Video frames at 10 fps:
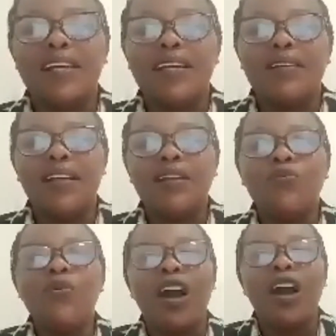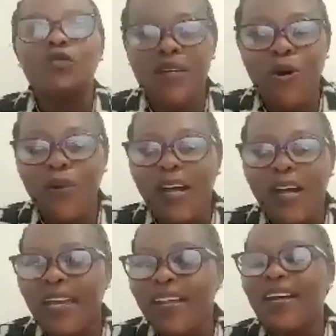And we have to be born
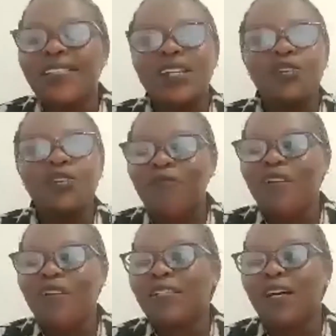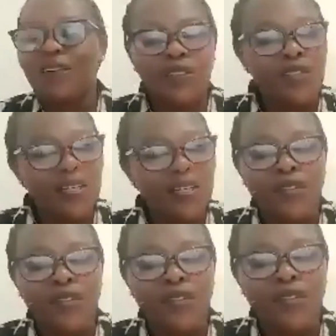again. That's the covenant God's
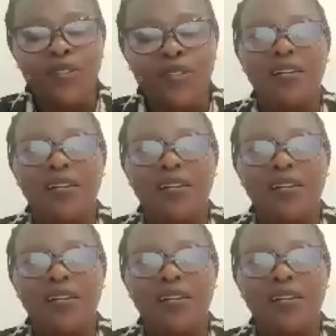given to us.